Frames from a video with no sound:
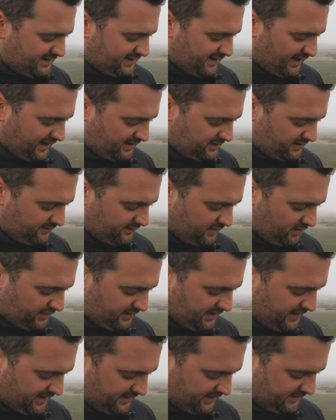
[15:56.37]
I love all
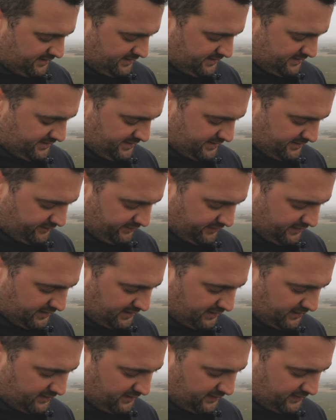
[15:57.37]
that. It's really
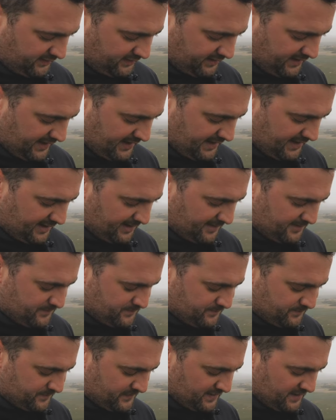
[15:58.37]
good.
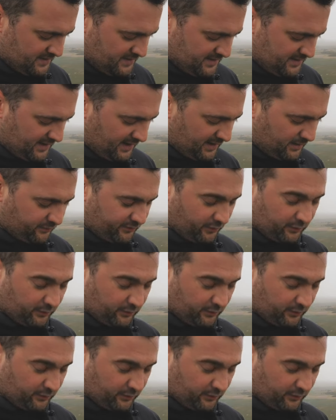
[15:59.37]
Um, and I was